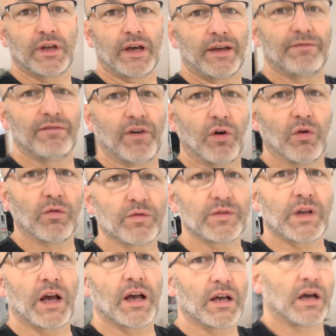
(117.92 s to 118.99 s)
that
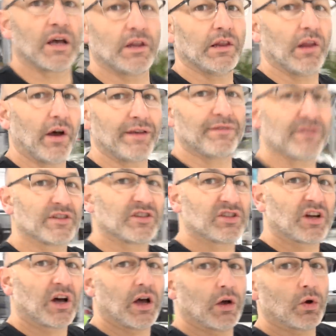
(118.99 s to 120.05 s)
involves a, a
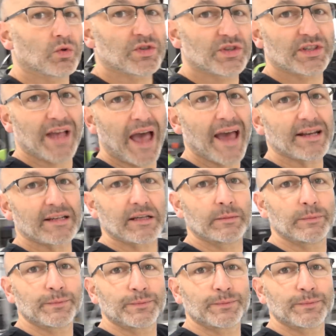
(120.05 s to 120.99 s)
lifestyle set.